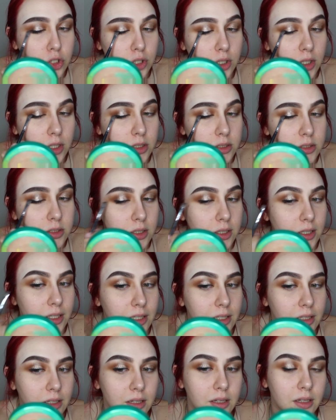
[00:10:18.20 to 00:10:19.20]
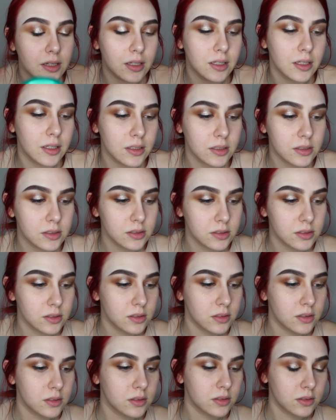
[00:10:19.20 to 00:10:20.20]
just like
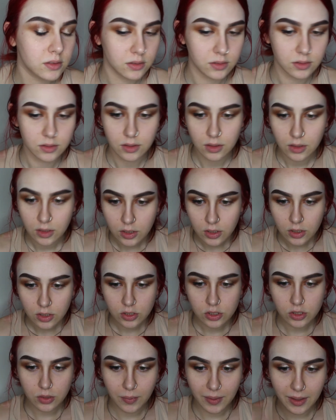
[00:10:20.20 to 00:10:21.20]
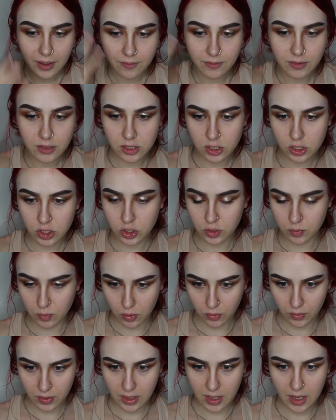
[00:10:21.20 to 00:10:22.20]
this. So we have this
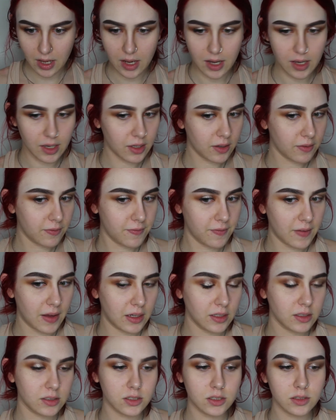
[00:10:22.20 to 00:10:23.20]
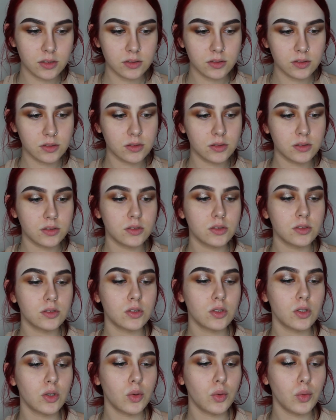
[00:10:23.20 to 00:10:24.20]
smoky eye effect.
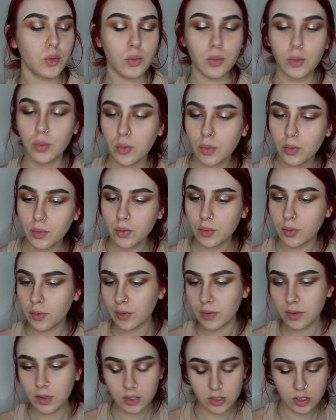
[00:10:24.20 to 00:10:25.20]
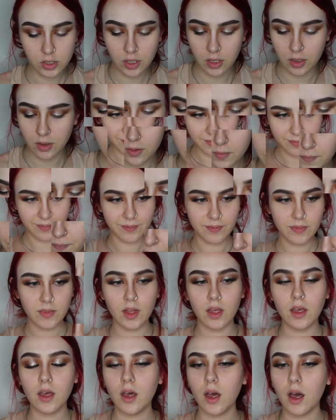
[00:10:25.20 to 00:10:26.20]
Ooh, looks cute.
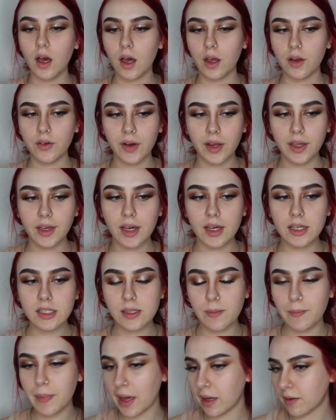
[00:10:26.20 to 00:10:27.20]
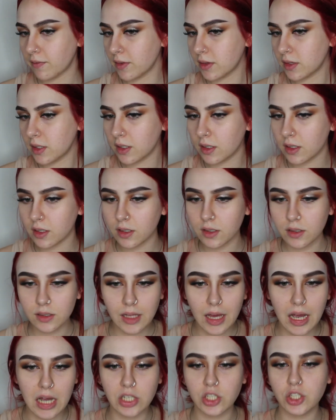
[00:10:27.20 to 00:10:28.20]
Alright guys, I'm back with the
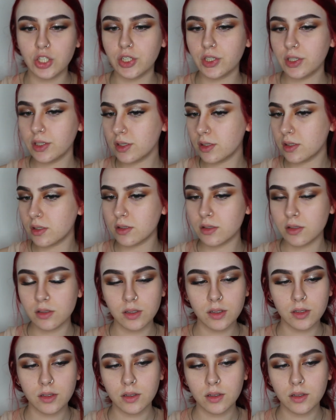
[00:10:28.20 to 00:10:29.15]
lashes.